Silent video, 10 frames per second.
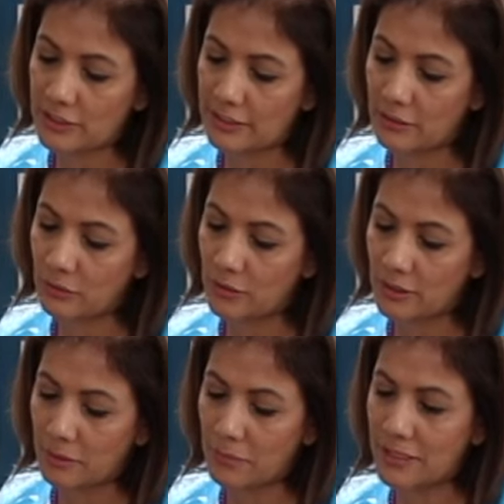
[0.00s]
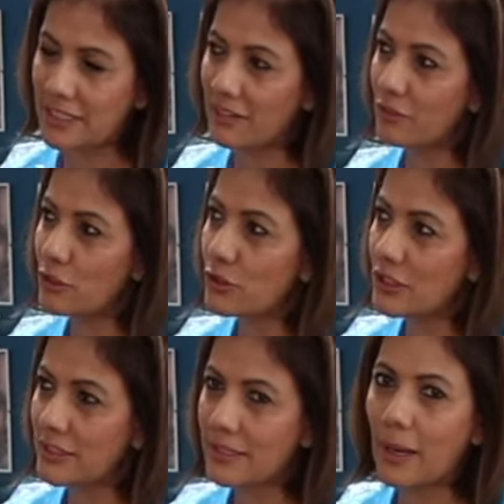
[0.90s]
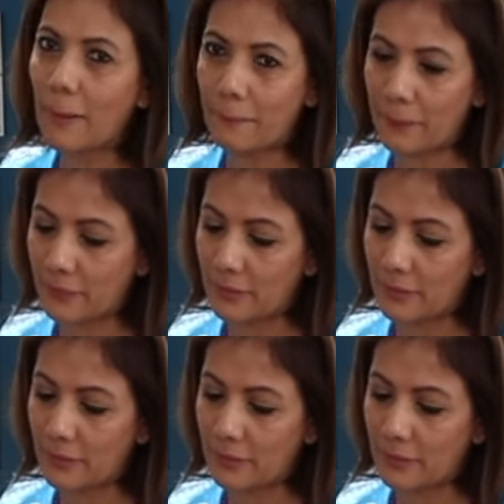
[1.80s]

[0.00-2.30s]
now because I've loosened up